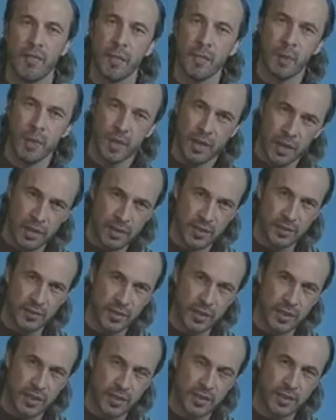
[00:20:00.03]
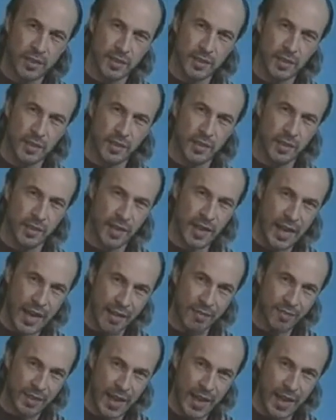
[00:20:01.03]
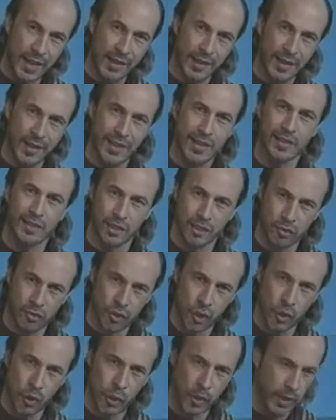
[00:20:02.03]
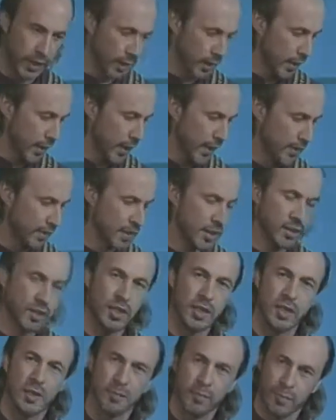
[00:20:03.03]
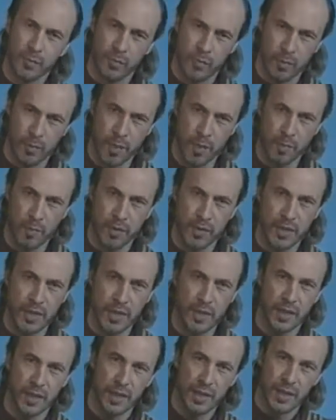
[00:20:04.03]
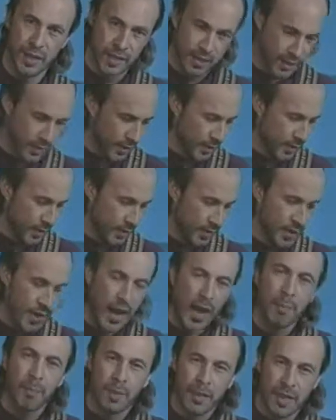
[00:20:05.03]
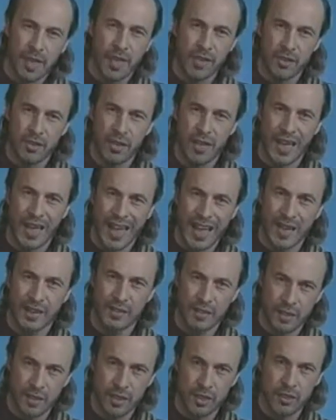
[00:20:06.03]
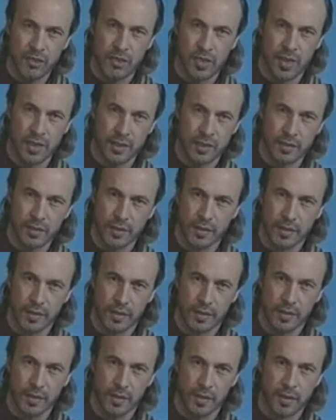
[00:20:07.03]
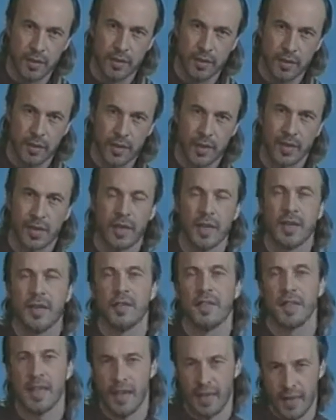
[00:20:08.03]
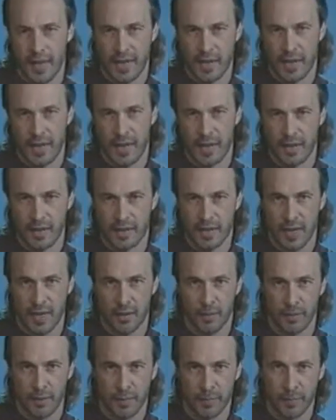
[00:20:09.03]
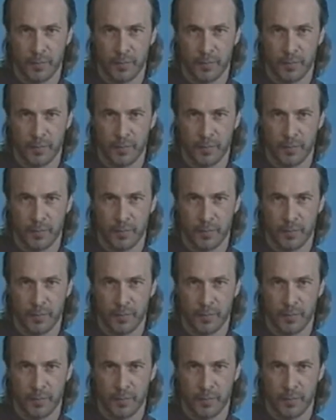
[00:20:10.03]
the percussiveness that the left hand is controlling, and it's actually remember the application of the hand to the strings to get that kind of sound.